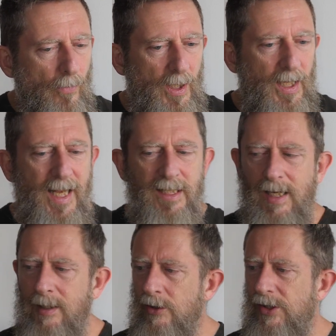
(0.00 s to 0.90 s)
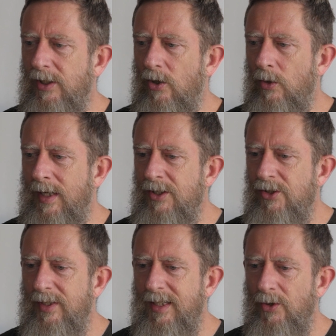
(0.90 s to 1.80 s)
Let the energy go
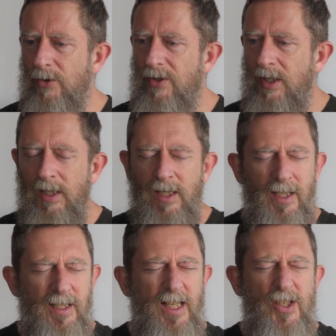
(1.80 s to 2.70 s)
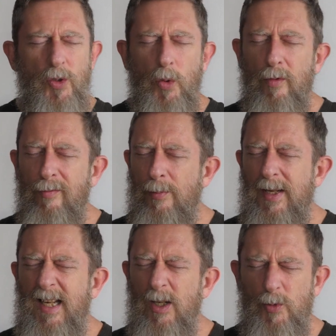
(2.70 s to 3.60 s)
into the earth, dissolve,
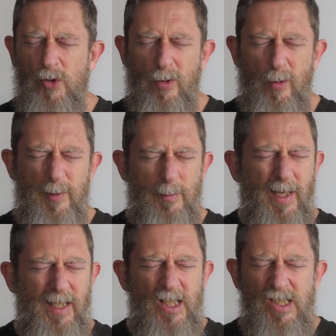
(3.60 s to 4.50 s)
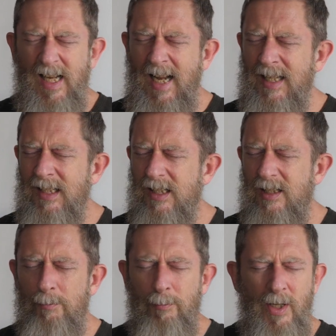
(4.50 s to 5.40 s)
be absorbed by the sand,
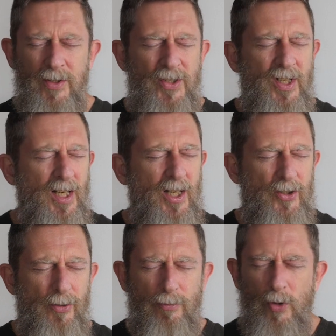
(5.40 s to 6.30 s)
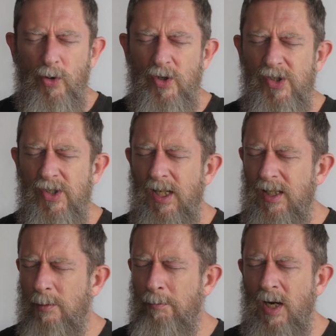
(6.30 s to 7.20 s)
the mud, the rocks,
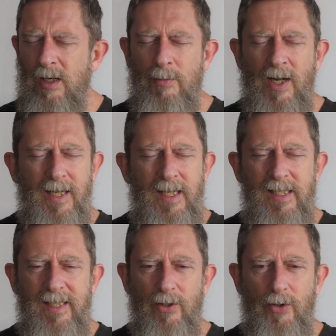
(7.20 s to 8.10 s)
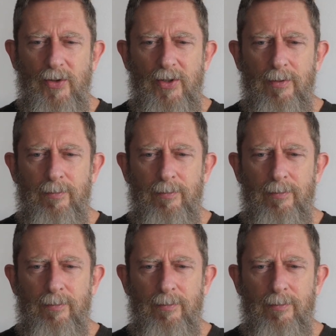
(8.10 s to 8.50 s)
the magma in the earth.